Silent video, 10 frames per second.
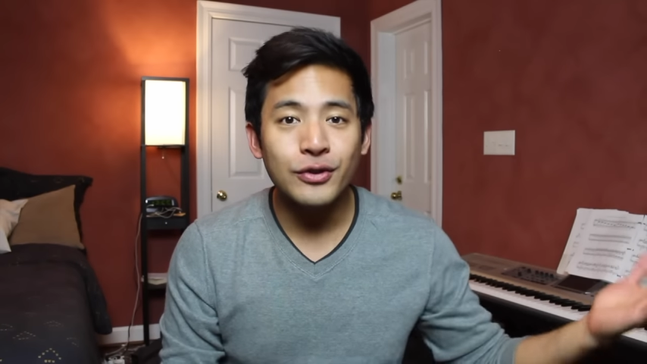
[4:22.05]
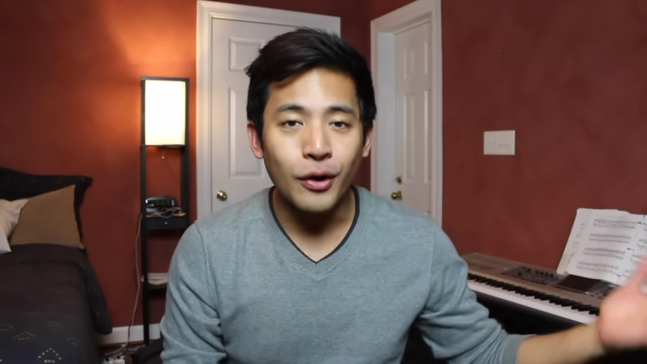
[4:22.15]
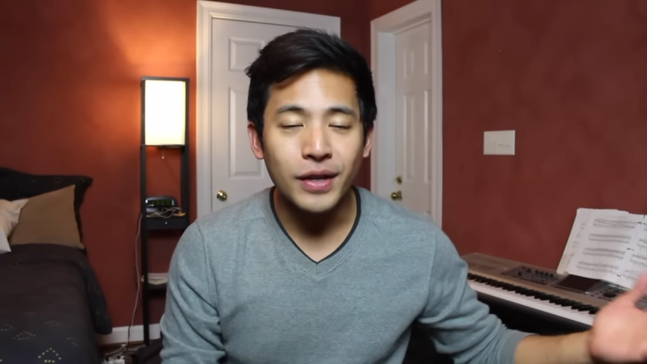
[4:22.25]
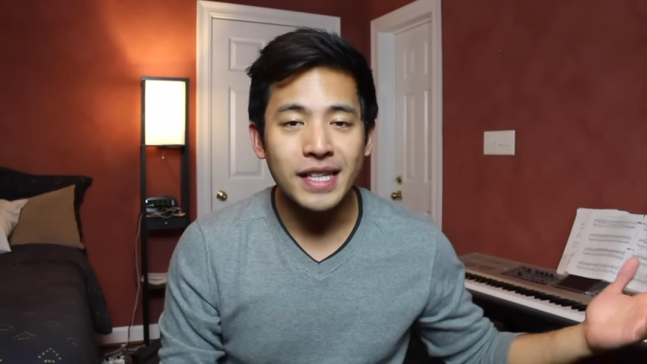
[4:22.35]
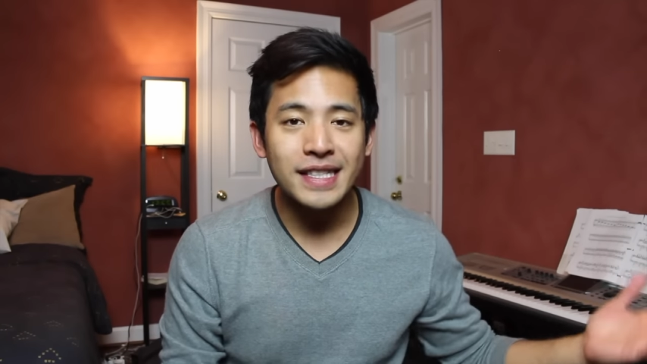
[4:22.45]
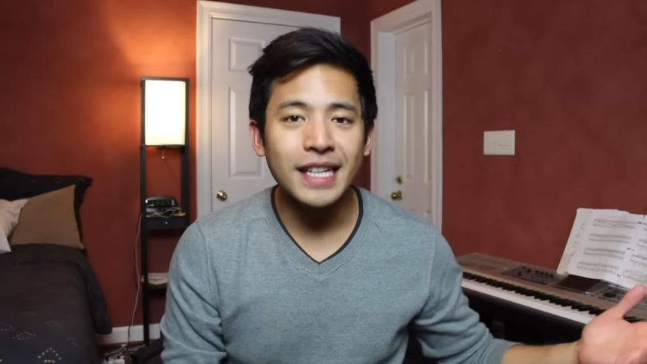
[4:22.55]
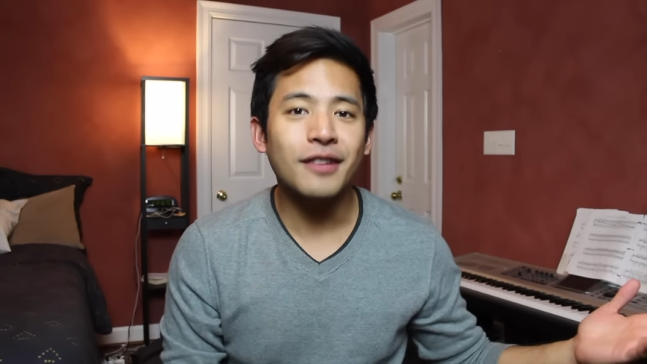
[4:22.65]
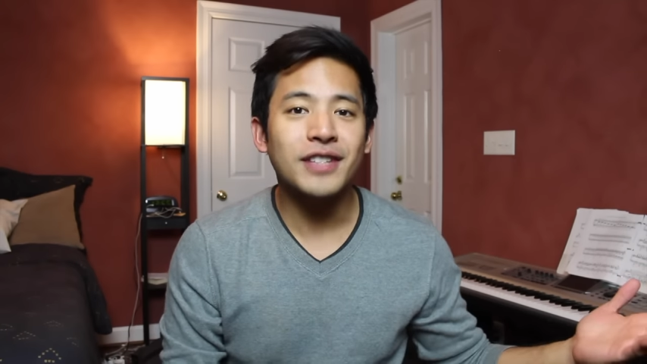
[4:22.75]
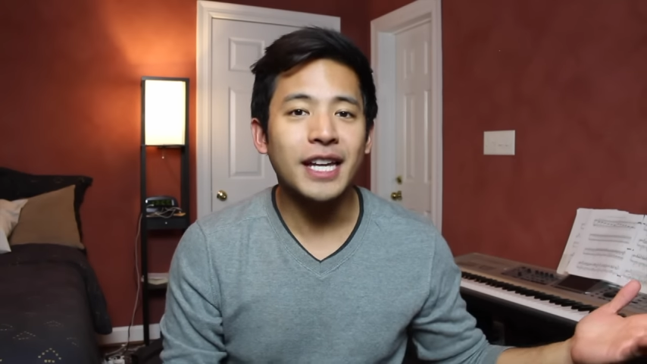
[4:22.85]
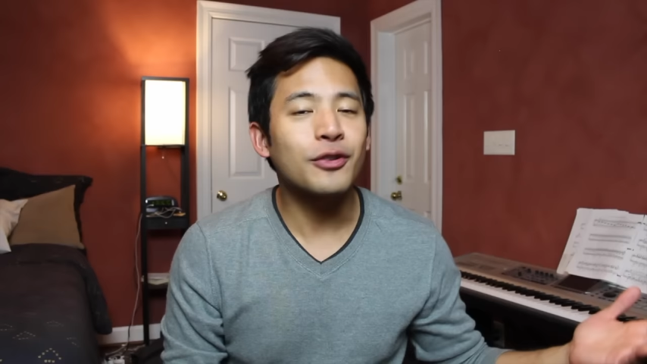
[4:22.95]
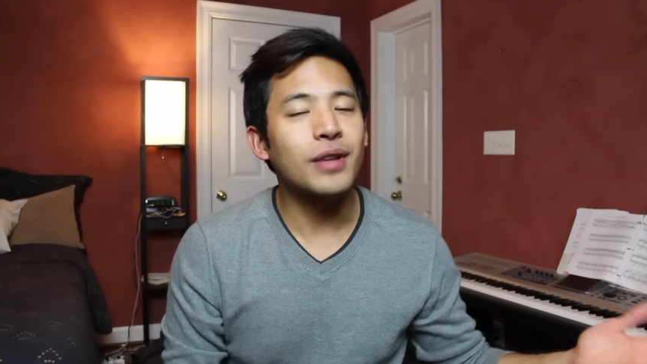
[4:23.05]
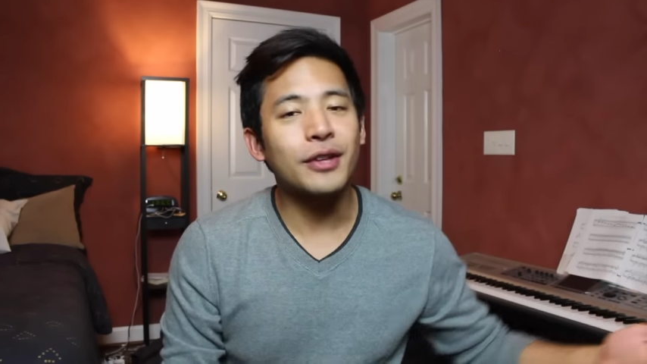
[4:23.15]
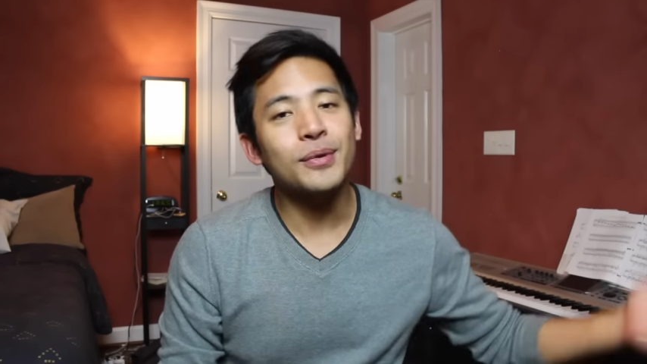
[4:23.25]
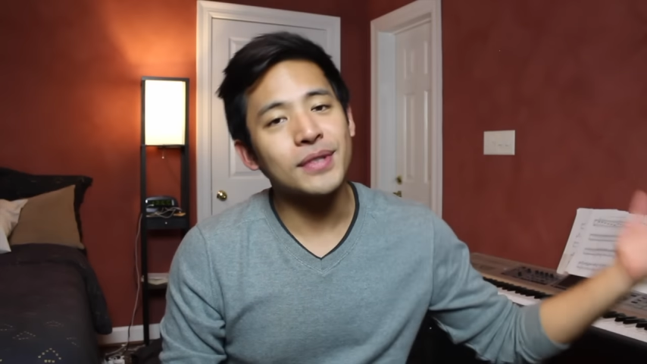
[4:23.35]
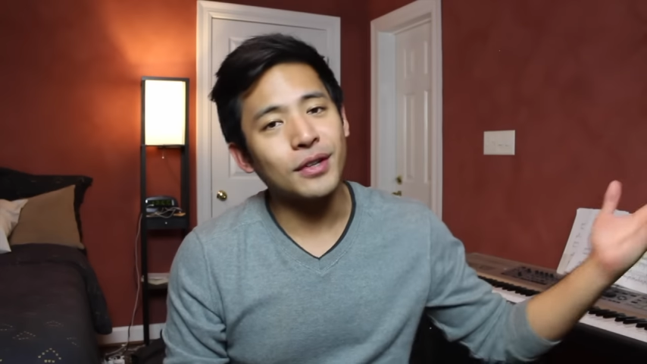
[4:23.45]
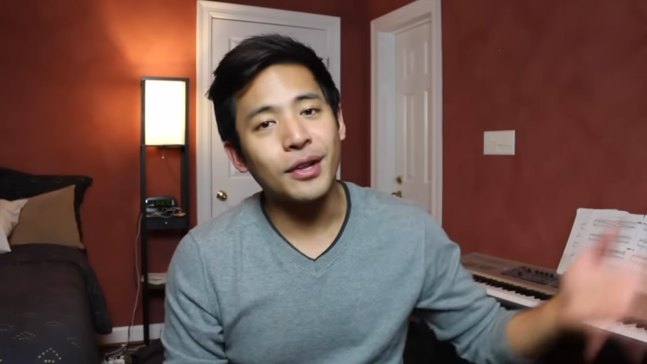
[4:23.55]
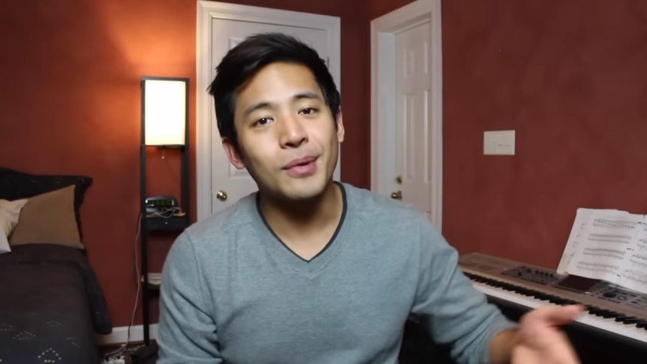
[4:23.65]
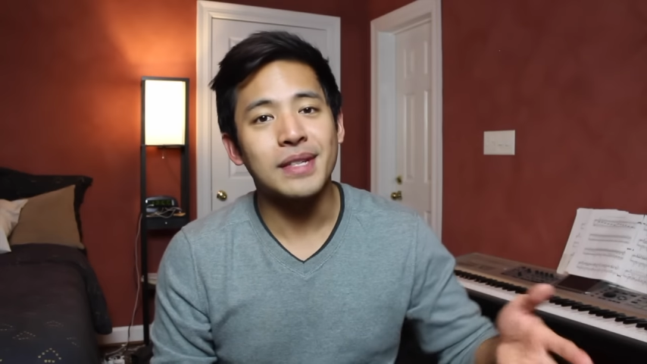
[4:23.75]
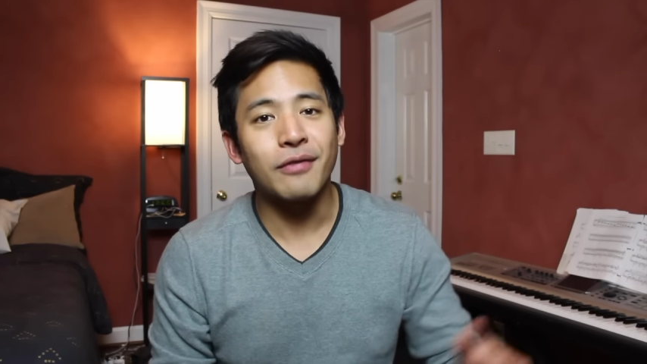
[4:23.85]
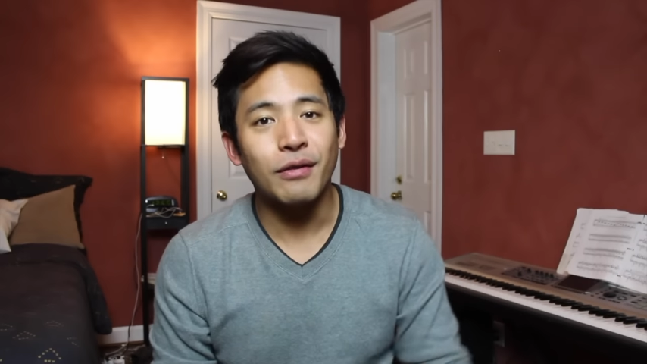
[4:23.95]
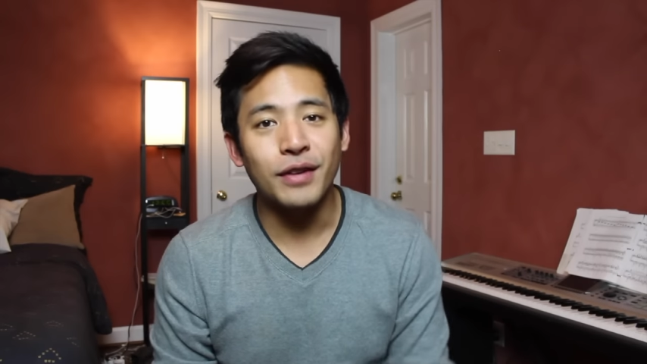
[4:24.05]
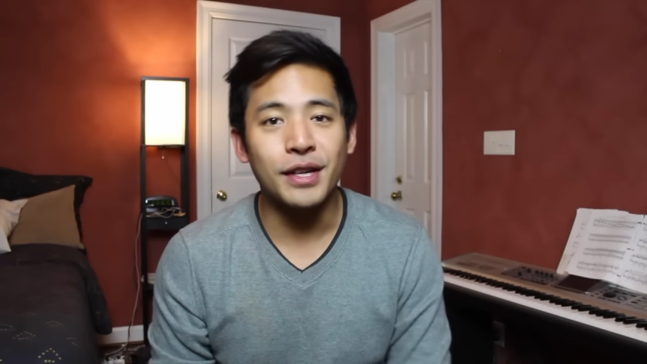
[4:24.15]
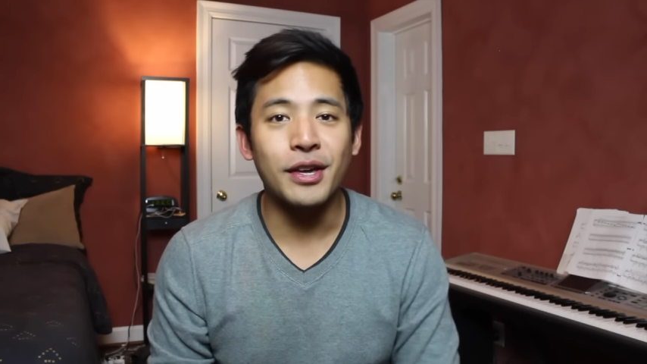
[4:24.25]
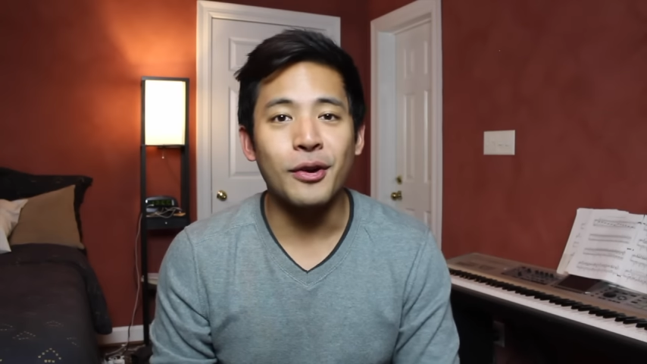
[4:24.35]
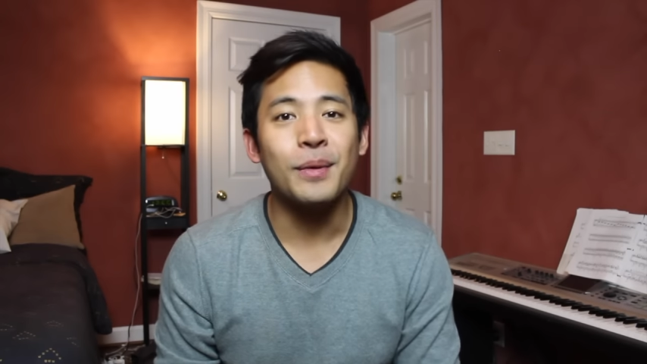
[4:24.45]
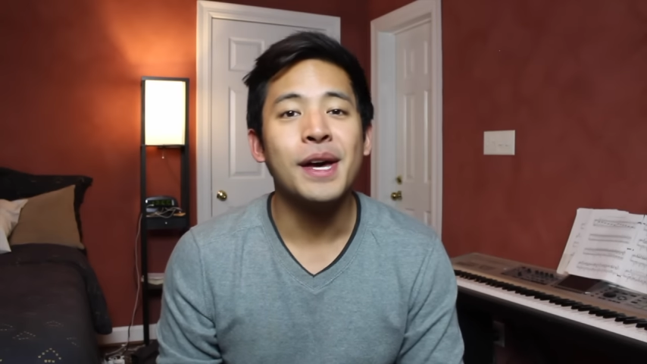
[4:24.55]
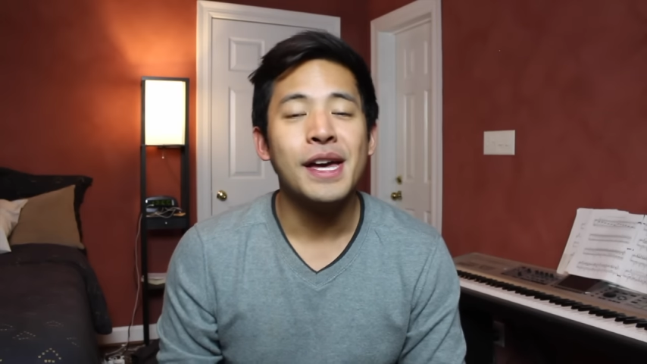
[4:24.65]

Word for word: started State of Daniel, I used to close every video